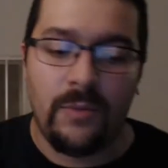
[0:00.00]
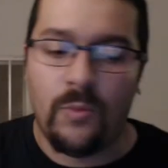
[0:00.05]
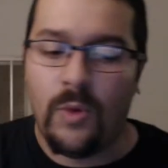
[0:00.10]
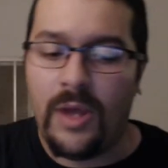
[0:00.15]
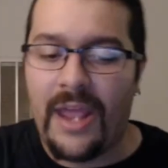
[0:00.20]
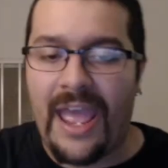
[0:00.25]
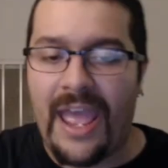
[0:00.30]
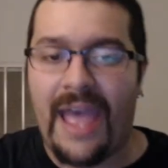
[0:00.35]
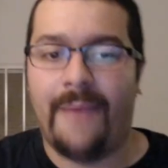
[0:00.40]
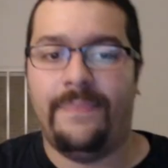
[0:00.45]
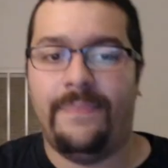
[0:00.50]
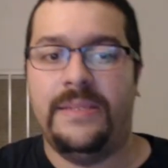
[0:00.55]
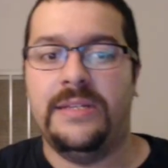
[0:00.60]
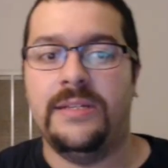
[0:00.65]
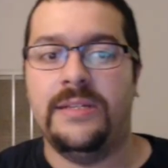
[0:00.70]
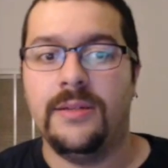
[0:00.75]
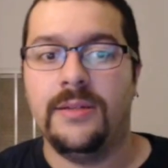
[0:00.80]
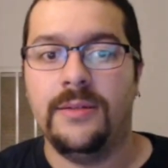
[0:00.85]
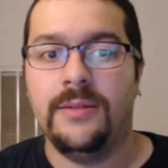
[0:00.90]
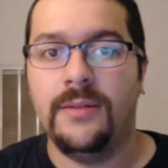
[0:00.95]
what
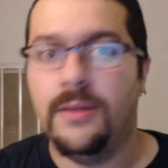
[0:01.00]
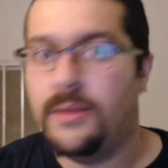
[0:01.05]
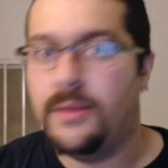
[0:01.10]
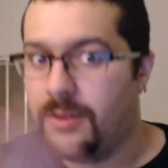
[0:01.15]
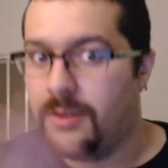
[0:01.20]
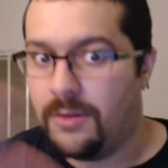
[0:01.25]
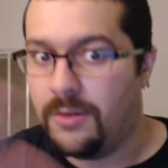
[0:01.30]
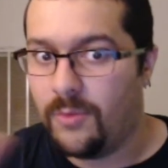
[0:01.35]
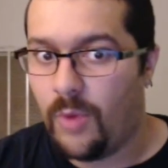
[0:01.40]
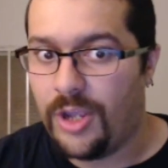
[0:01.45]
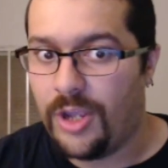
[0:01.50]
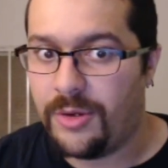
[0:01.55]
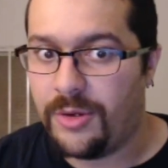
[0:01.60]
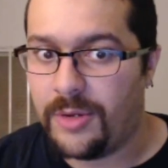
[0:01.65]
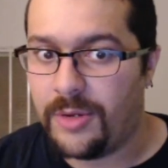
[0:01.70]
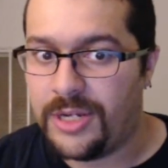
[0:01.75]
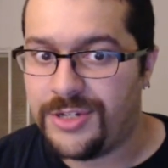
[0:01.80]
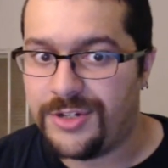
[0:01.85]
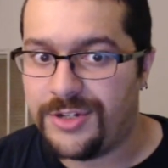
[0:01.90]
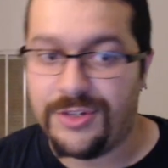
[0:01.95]
happened while you're
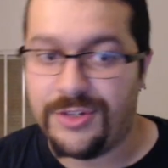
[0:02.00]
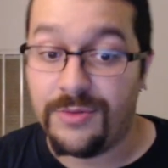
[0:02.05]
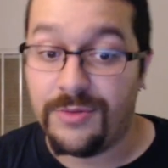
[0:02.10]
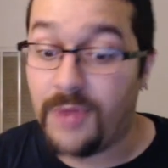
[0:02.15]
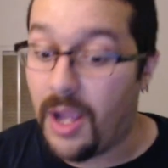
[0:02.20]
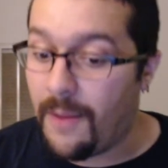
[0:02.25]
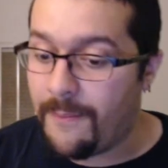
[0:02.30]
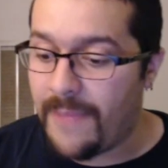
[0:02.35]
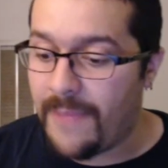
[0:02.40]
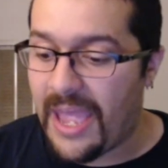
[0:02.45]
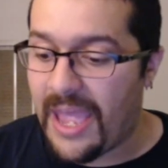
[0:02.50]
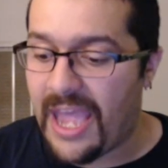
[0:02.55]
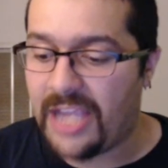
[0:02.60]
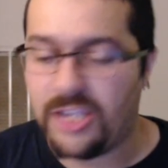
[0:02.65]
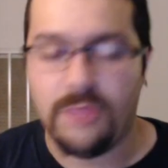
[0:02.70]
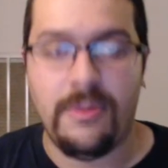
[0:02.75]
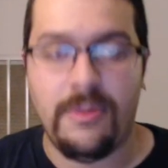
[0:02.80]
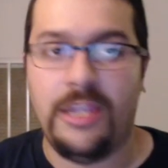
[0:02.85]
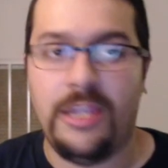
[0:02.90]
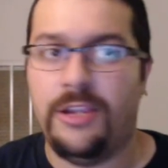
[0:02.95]
injured. You come
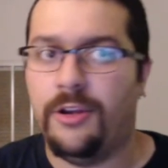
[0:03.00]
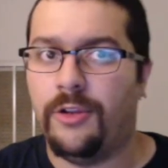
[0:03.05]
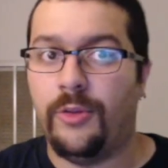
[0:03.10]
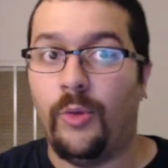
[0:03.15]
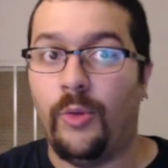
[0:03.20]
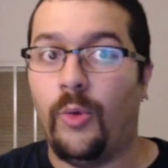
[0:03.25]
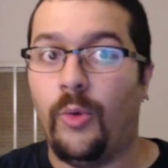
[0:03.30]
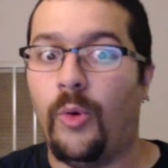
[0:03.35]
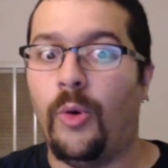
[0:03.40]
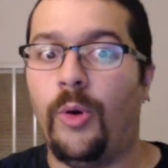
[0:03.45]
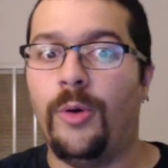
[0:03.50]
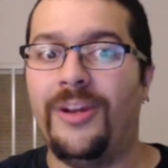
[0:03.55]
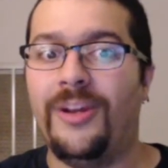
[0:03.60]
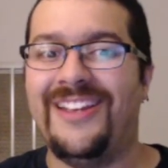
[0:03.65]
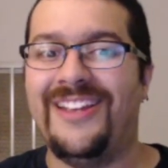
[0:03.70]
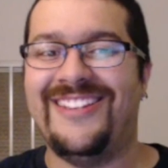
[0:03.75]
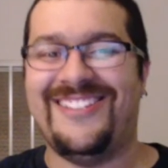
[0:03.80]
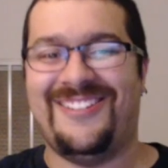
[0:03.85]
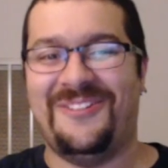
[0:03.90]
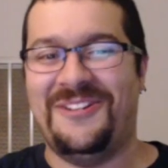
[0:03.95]
back, you make your
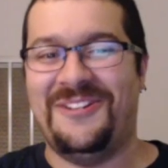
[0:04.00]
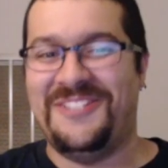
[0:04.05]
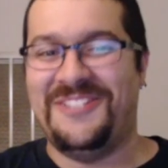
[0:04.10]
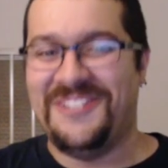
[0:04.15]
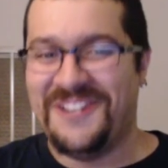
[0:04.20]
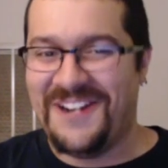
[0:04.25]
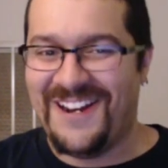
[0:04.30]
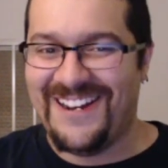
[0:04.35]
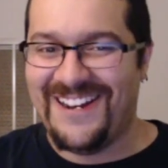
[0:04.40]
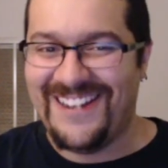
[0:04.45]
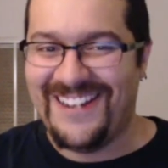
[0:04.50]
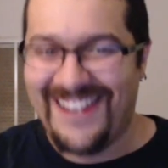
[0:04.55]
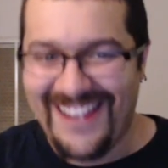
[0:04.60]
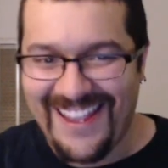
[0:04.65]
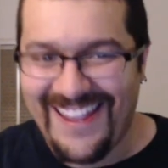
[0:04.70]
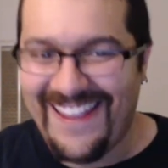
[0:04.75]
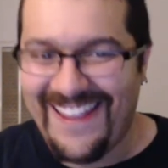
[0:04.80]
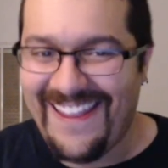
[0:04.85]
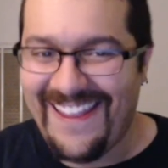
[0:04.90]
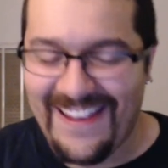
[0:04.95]
glorious return,
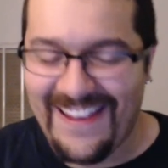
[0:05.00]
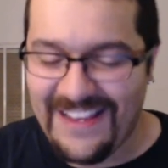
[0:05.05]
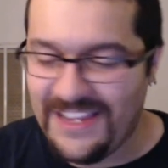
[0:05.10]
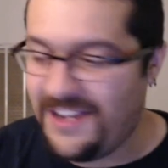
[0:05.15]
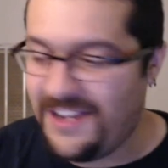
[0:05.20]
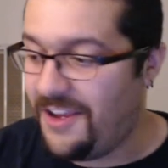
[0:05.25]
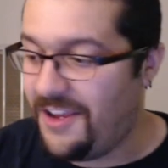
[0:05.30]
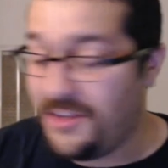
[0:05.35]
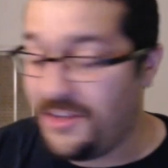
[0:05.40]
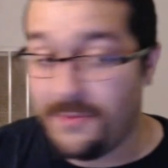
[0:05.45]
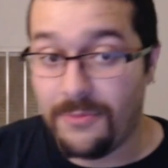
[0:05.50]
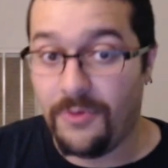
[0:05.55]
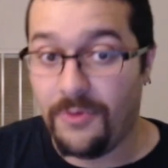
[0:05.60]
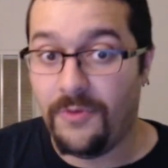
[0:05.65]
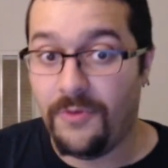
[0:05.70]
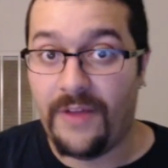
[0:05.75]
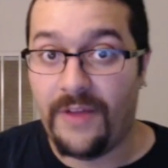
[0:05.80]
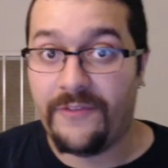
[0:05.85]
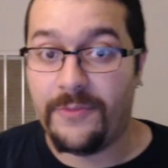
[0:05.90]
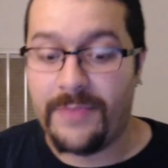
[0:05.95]
and you
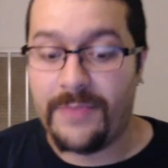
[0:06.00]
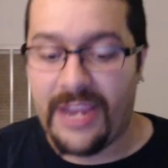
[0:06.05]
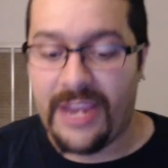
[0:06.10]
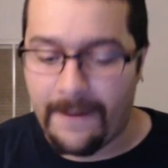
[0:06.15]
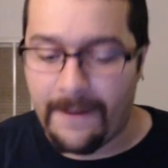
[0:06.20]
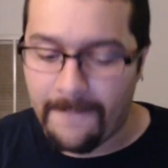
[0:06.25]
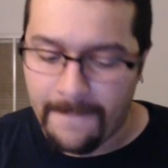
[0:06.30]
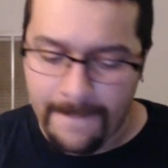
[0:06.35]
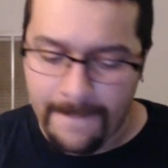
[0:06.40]
move on from there.